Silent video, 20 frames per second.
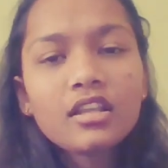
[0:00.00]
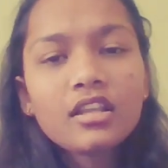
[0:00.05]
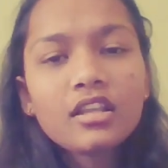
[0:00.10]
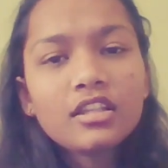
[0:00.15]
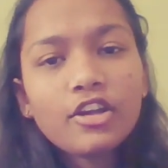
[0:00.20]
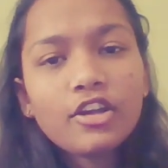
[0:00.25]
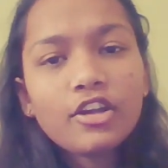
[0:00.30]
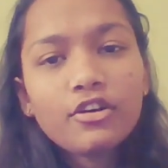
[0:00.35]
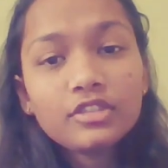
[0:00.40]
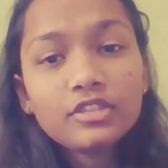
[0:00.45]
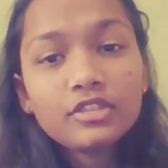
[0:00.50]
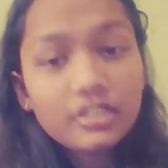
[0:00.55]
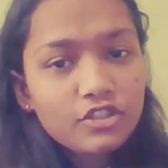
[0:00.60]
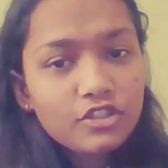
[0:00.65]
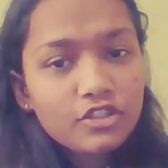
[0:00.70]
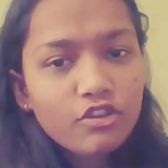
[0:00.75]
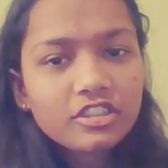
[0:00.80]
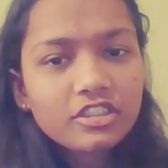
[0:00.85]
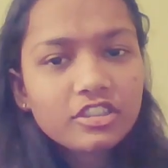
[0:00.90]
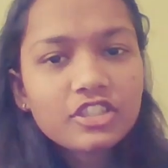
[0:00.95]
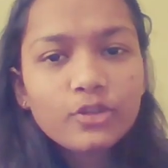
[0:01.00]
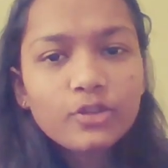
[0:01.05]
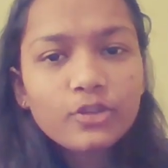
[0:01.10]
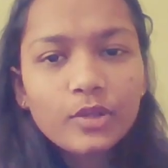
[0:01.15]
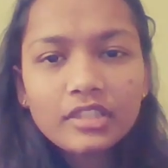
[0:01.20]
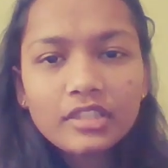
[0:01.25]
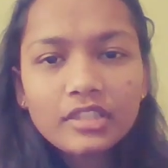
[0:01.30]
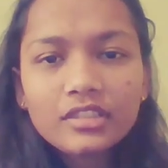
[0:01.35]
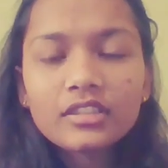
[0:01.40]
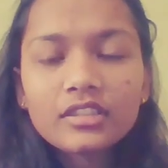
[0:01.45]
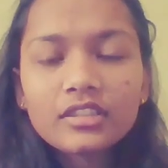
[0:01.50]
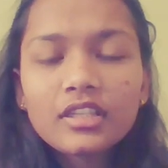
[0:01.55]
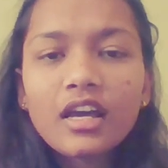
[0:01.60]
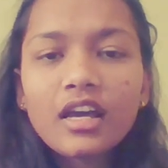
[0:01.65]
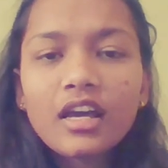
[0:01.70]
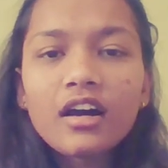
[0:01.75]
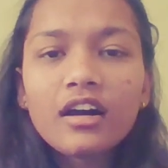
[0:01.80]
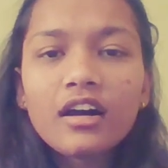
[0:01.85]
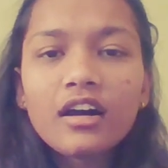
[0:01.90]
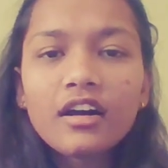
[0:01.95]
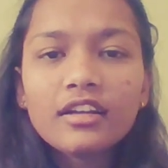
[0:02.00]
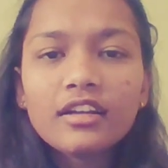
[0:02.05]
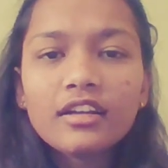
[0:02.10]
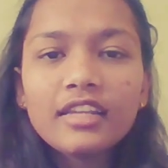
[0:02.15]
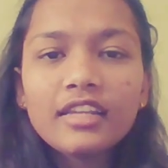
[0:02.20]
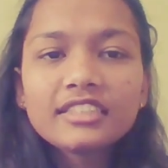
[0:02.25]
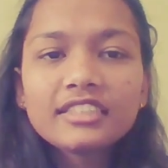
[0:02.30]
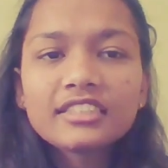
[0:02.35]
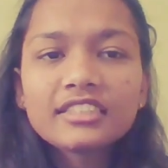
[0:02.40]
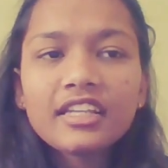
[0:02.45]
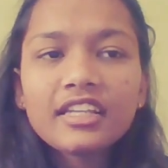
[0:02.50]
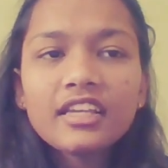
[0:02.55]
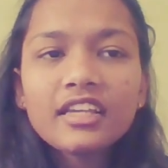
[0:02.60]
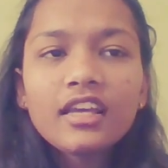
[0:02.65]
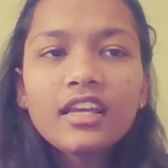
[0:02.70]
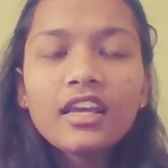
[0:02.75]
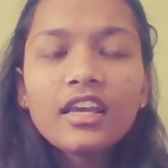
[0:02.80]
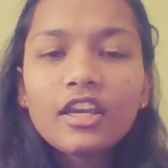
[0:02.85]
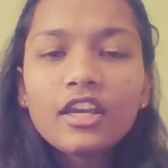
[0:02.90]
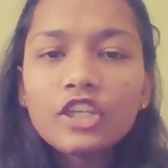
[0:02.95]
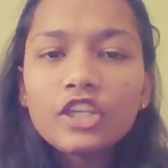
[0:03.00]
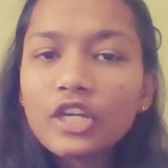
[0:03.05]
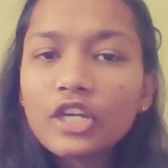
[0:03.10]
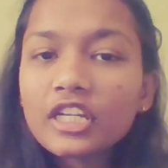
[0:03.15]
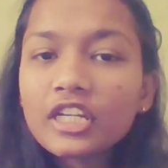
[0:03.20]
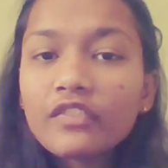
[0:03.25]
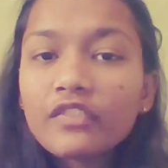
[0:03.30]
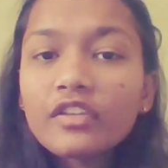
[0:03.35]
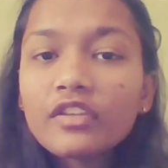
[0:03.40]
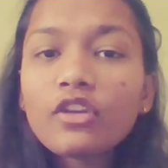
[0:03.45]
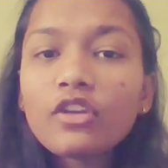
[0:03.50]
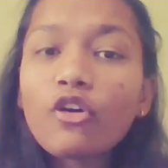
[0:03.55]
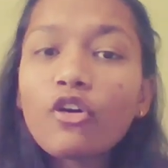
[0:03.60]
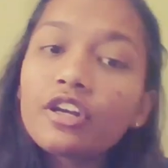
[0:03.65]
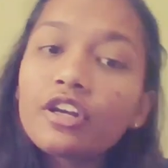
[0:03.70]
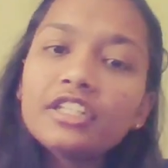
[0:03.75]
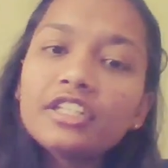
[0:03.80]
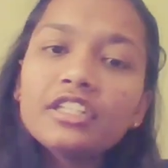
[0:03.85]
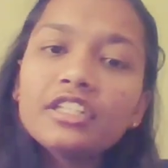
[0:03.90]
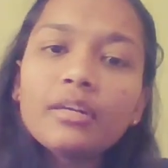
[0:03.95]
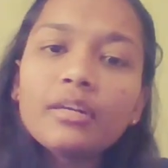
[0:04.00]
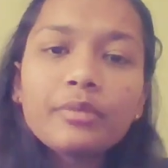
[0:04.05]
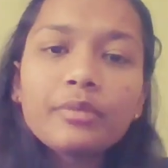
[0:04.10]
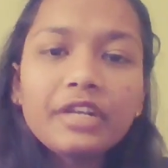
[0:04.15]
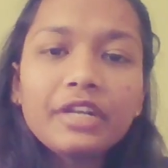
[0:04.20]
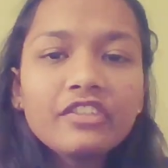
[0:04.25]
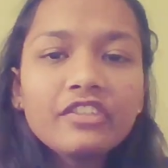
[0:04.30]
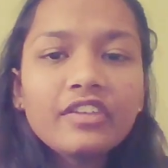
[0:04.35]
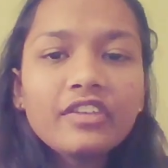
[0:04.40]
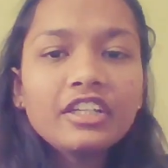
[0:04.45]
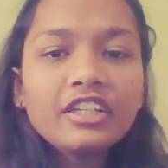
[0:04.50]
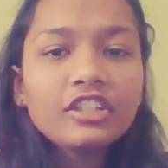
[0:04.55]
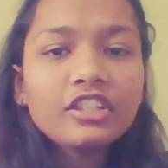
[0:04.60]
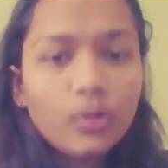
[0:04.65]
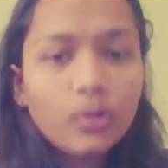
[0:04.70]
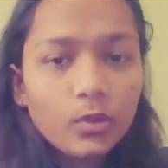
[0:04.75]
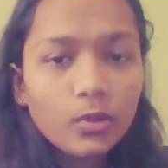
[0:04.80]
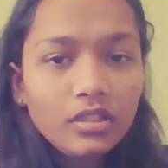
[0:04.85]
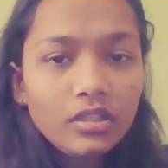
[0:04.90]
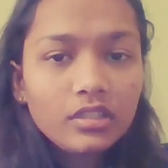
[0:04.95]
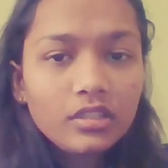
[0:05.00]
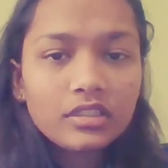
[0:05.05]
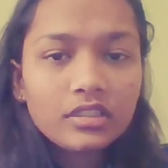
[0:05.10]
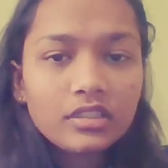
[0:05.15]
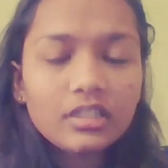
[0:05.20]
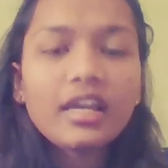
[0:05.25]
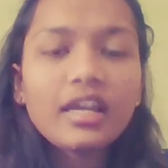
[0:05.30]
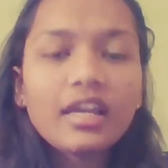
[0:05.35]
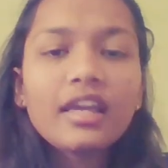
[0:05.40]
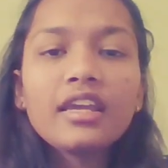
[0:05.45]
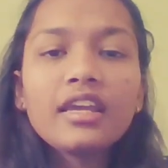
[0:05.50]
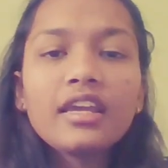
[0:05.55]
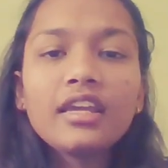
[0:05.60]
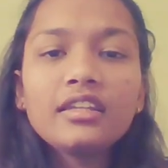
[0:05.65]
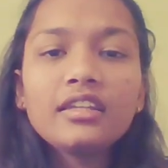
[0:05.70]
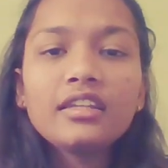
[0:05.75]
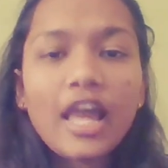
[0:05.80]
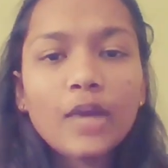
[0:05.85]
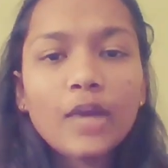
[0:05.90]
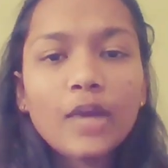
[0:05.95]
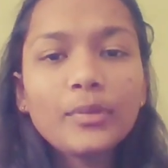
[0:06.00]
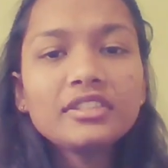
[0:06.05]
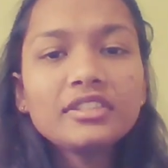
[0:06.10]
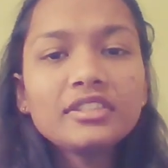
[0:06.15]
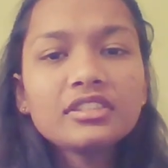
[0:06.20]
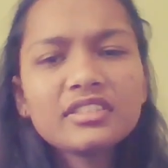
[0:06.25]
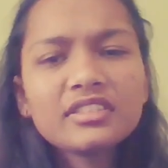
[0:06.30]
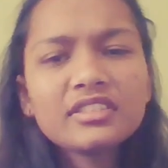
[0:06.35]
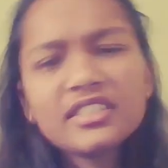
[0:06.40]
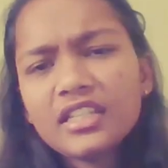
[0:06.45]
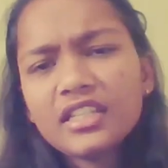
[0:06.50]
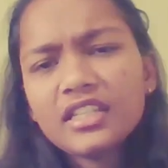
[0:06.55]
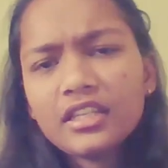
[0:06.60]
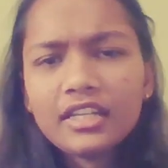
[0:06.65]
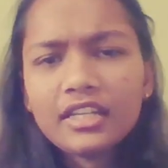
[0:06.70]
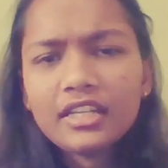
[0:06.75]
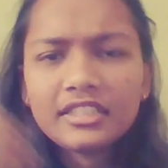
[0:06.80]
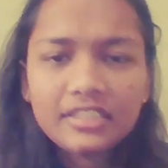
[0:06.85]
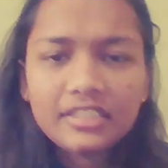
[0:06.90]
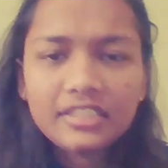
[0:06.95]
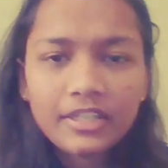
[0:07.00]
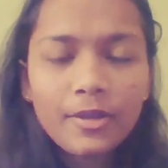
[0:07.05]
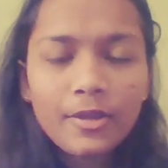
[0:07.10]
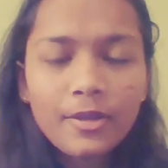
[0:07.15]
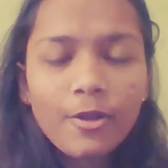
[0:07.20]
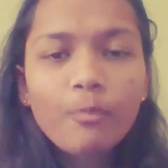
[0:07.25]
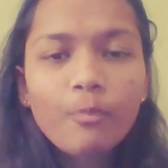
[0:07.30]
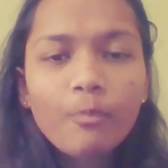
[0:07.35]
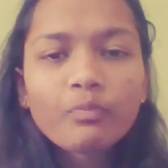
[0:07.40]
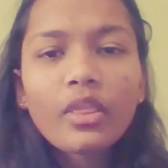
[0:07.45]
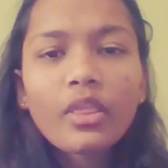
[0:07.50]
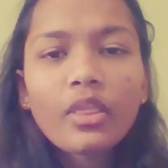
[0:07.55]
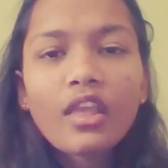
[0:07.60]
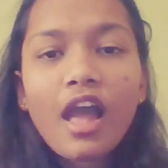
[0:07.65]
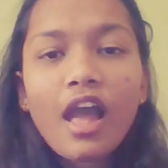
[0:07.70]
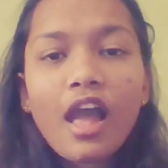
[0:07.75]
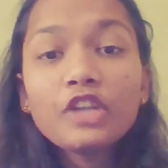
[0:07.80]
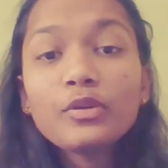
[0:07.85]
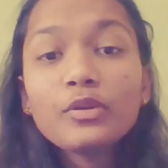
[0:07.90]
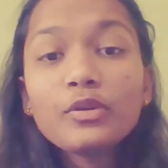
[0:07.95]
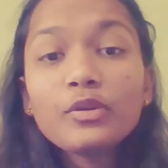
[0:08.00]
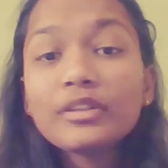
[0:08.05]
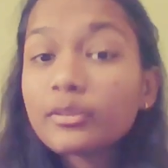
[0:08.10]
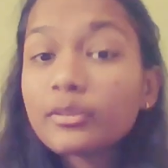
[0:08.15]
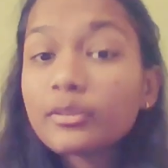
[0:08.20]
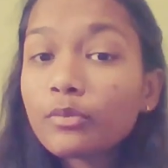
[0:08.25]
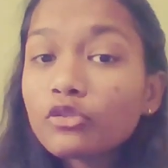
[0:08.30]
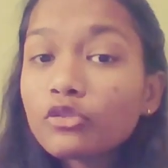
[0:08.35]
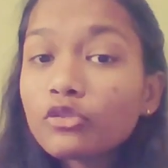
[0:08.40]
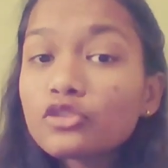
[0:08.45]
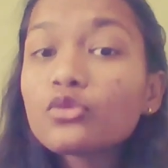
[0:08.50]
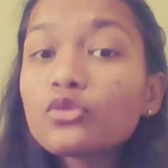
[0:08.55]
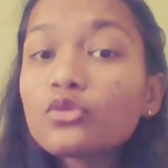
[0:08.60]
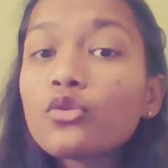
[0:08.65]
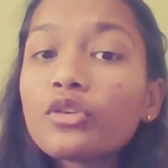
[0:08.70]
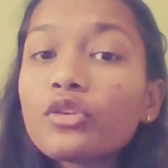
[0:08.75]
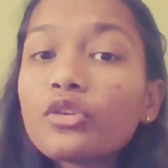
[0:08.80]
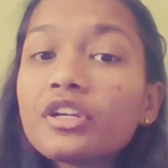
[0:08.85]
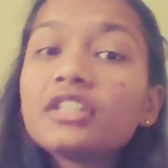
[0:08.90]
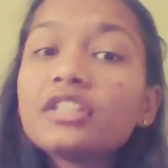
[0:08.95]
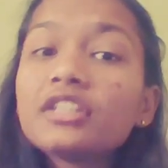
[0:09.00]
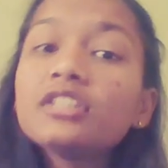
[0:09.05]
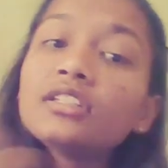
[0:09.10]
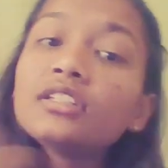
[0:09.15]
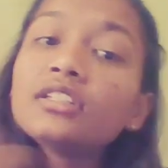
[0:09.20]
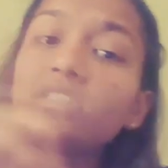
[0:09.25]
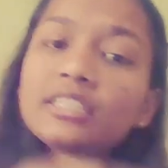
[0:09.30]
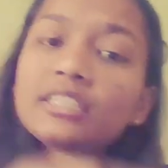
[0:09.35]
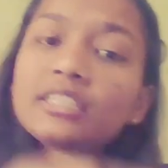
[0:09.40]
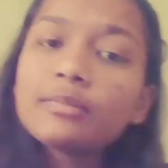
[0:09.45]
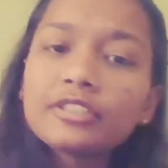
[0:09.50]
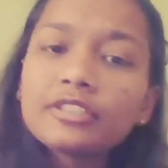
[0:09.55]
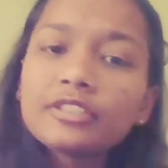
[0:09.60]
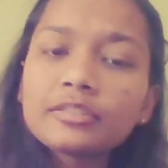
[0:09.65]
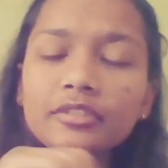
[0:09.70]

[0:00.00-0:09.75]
Now this is not just coding. Let's say you are given already a predefined code in language C, let's say, and you are supposed to code it in C++.